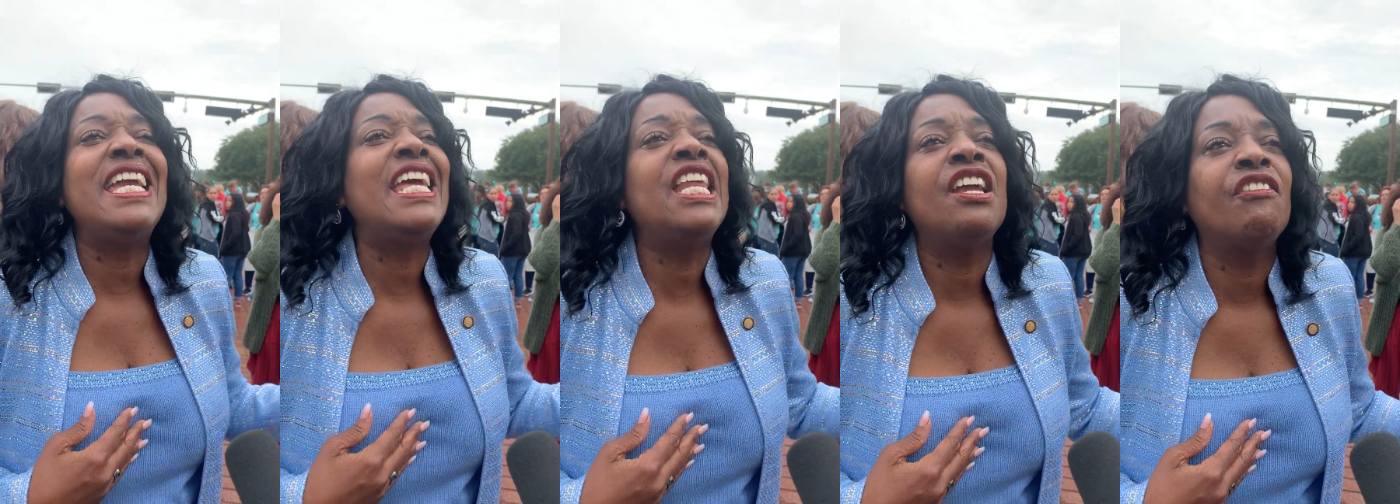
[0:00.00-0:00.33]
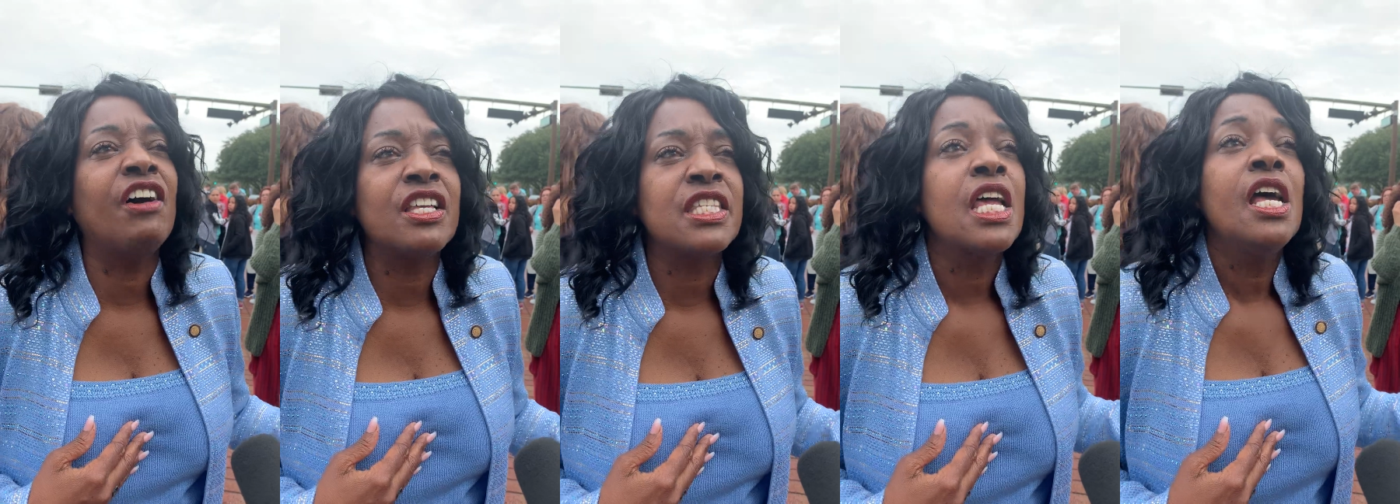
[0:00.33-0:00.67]
any of
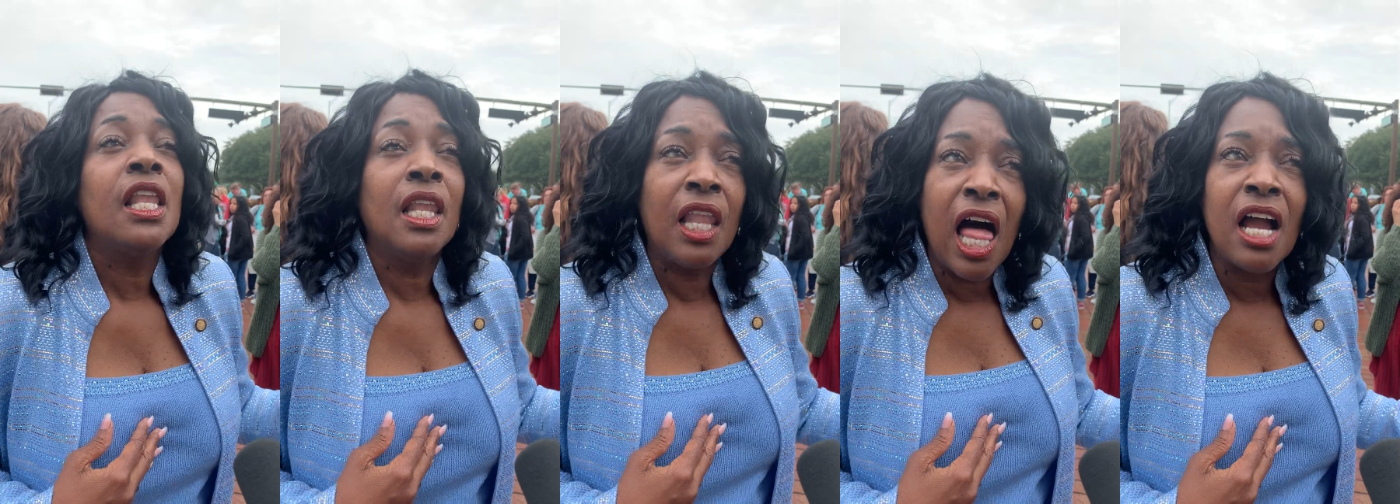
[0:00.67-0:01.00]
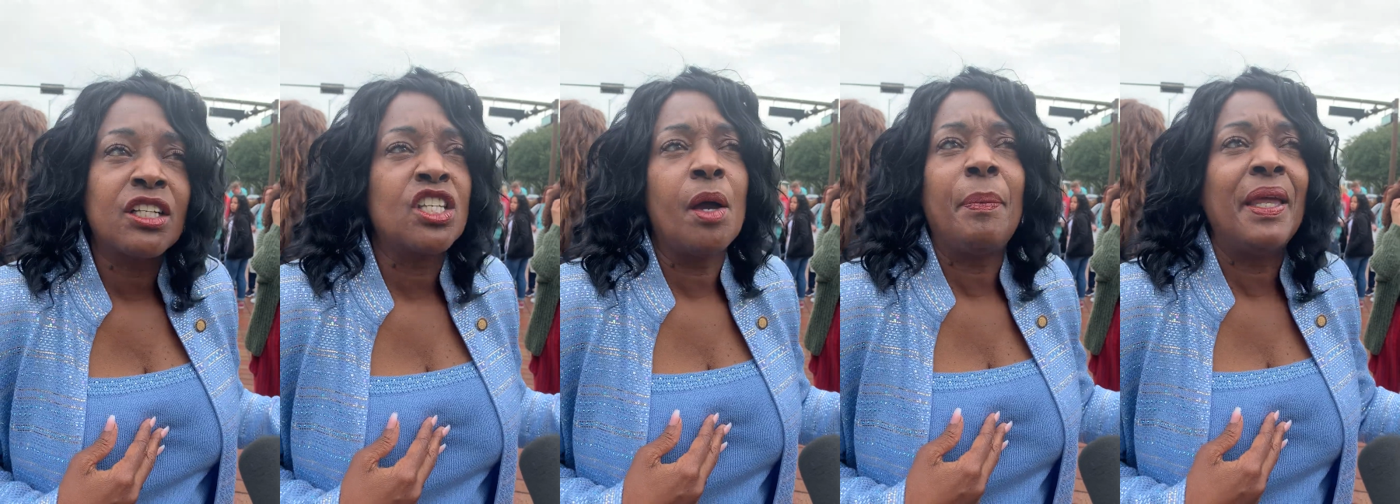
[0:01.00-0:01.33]
us
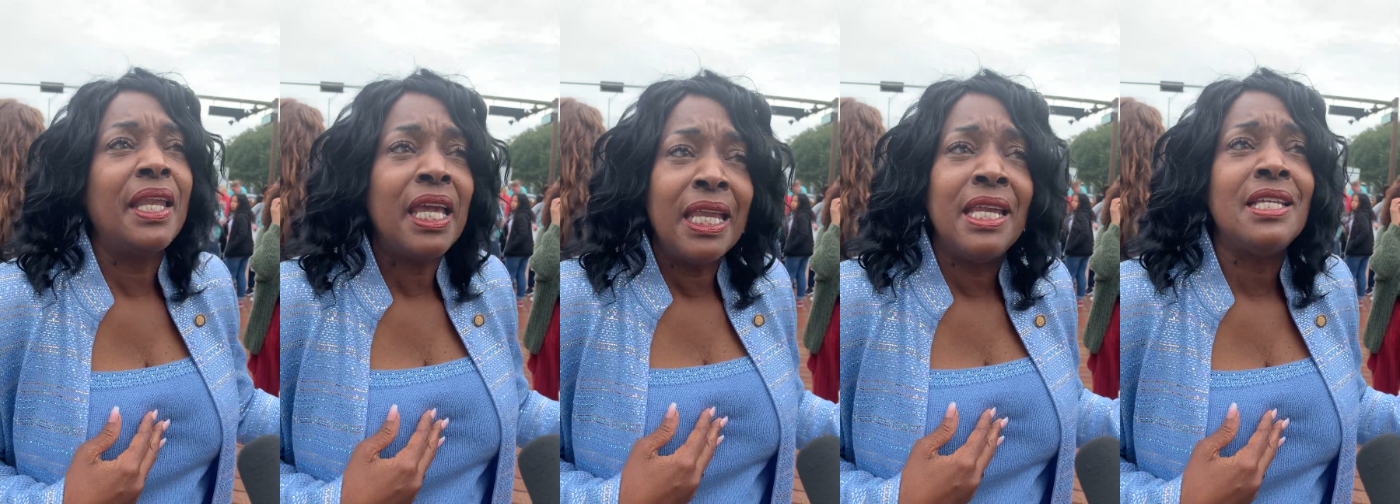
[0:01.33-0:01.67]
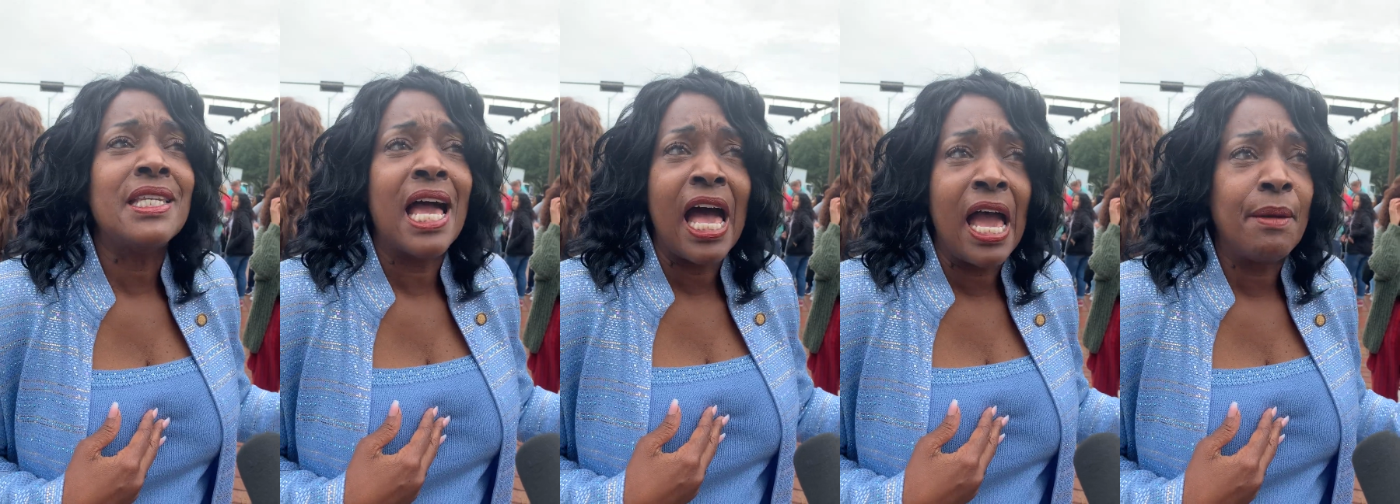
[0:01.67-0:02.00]
locked up at any
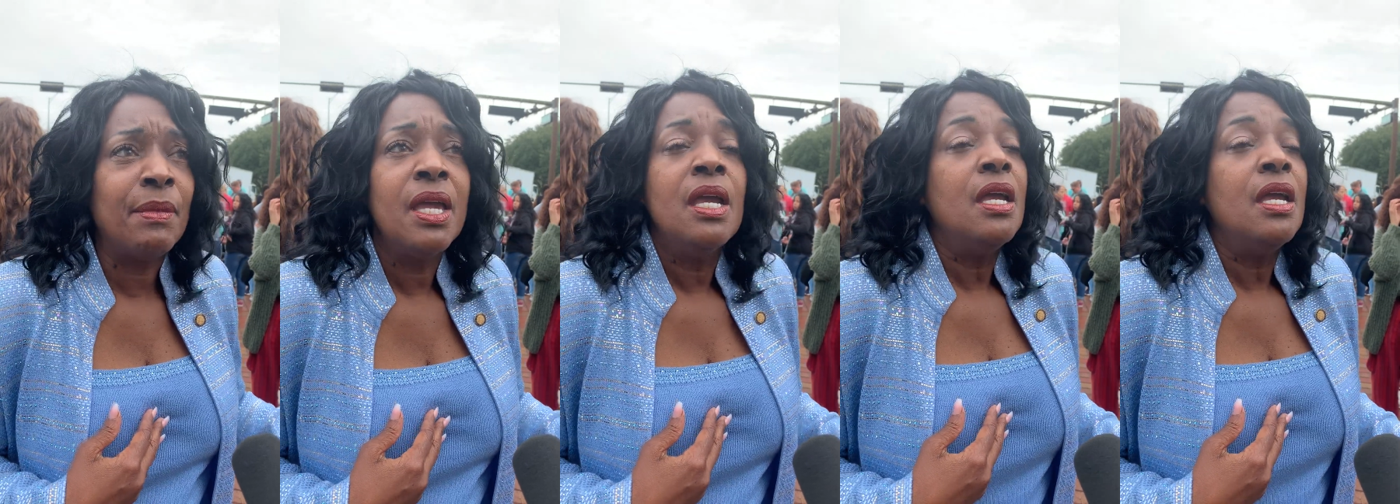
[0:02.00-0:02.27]
time.